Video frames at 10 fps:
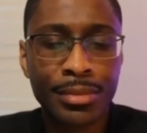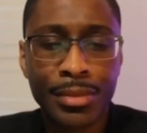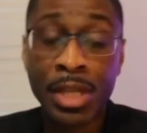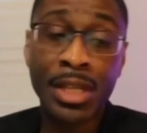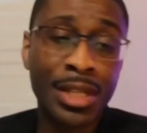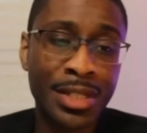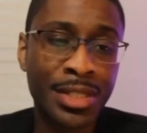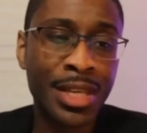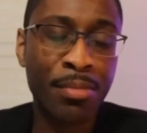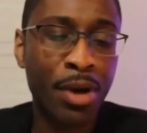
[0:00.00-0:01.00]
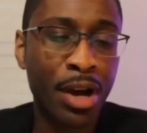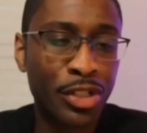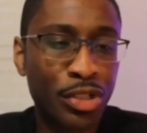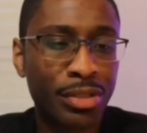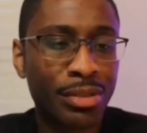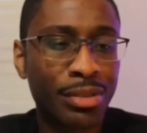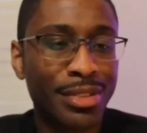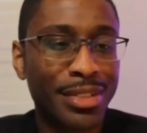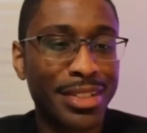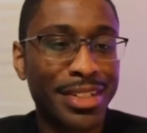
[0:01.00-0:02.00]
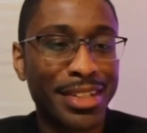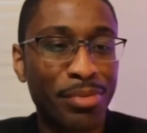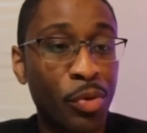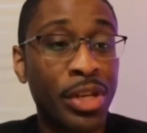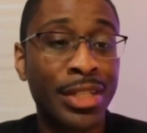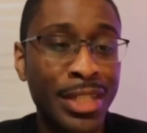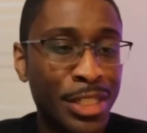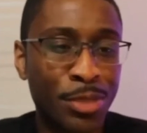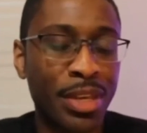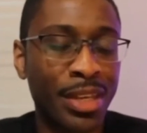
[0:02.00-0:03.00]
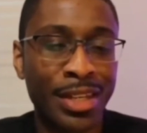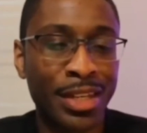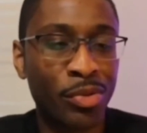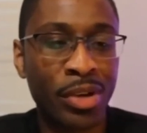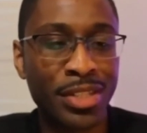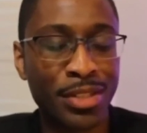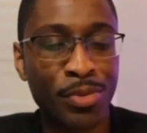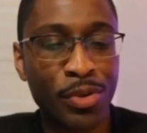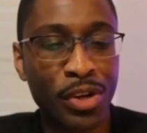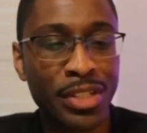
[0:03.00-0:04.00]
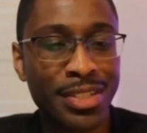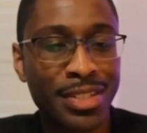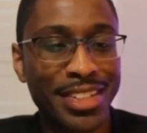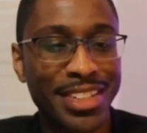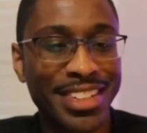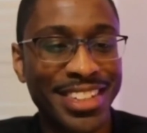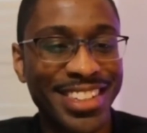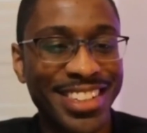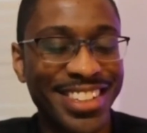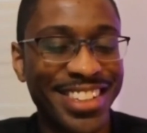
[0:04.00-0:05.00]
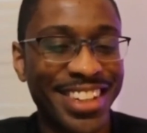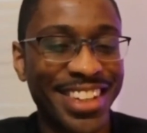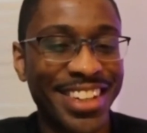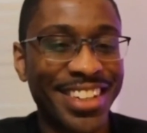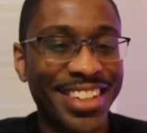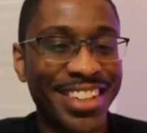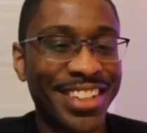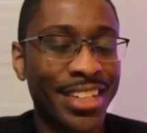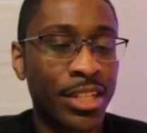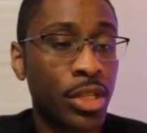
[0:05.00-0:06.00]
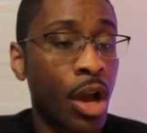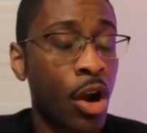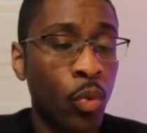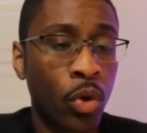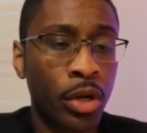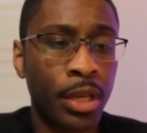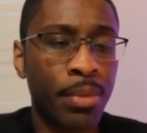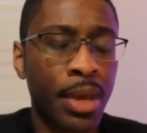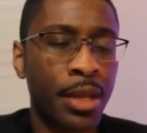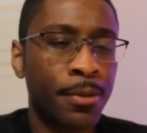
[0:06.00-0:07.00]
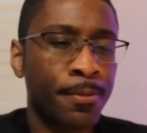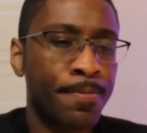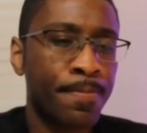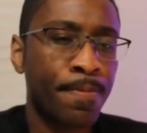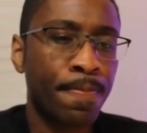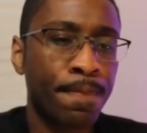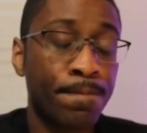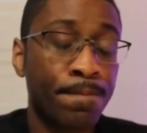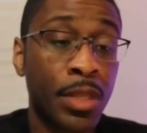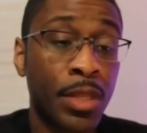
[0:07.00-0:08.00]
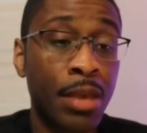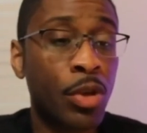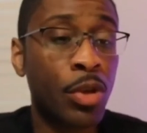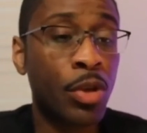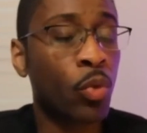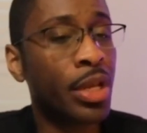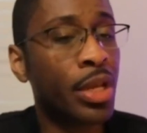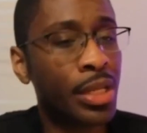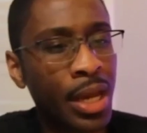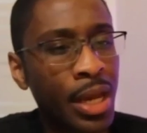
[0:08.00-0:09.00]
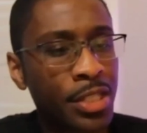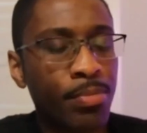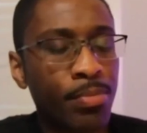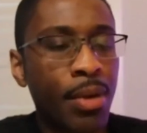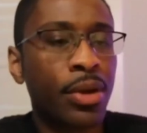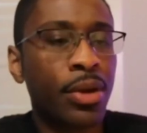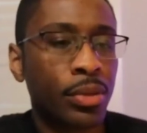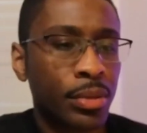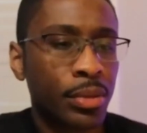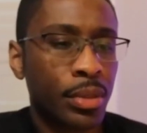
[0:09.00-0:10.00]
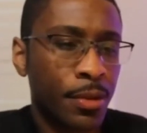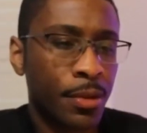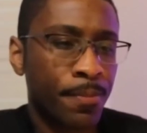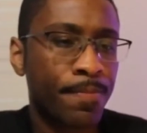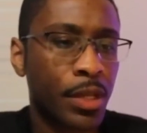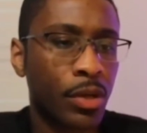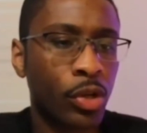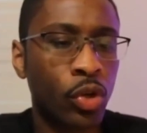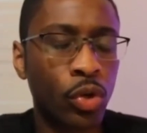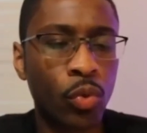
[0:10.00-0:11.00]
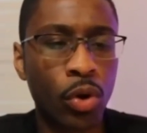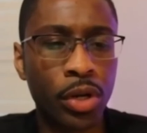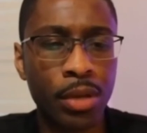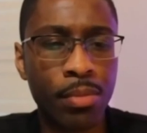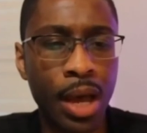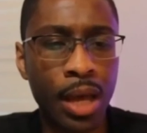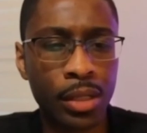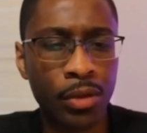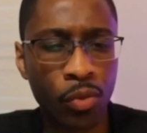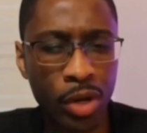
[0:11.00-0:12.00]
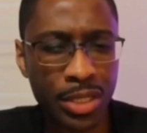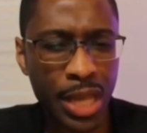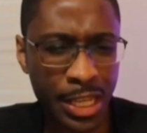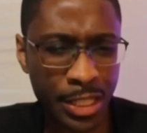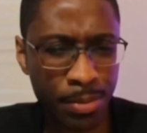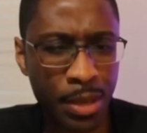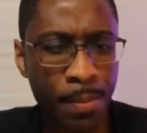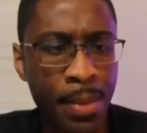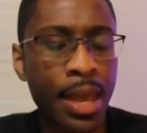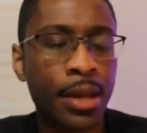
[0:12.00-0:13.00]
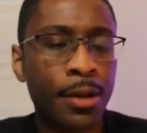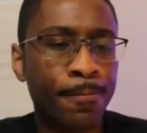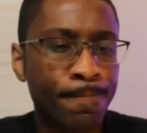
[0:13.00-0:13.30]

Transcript: I mean, he didn't say much, but when he did speak, he didn't raise his voice. He's a hardworking man. Gave me a really nice model, a good working model of what it's like to be a man,